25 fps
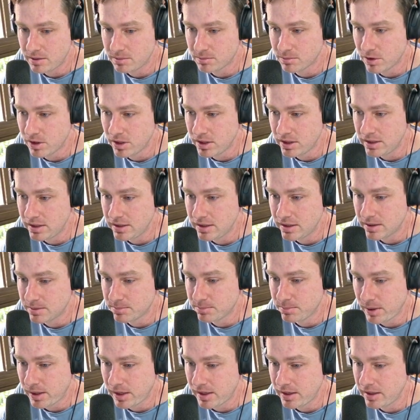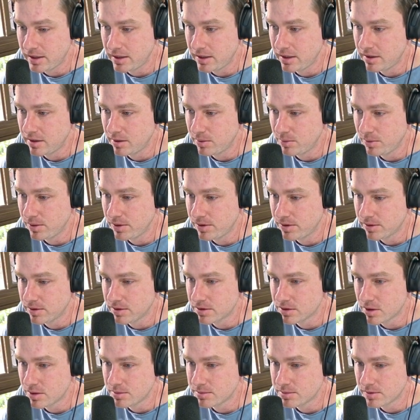really nitpicking here with in
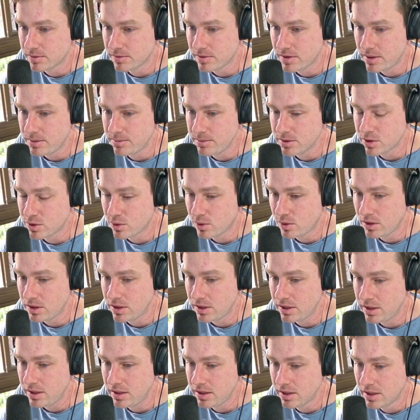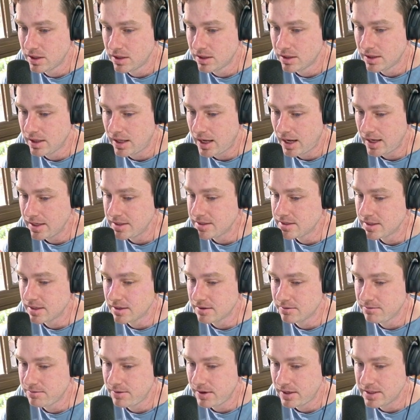terms of the image quality.
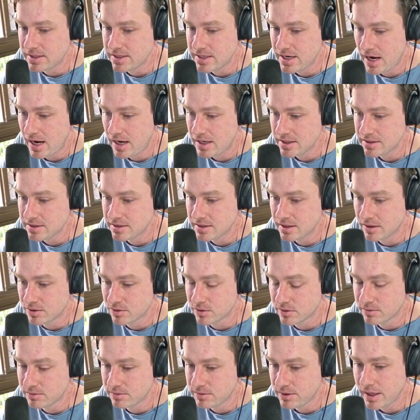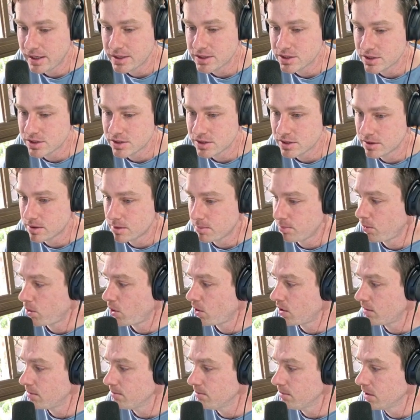Lighting, fantastic. Reflections on the
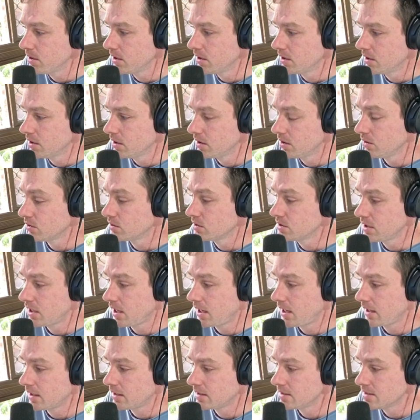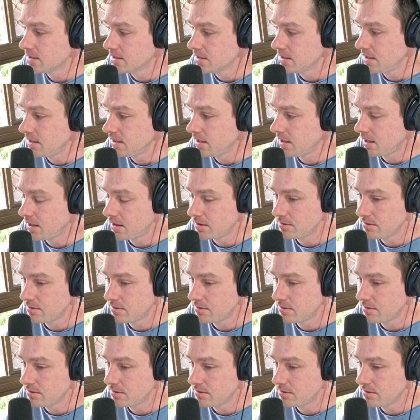bottom. It looks like a scene out of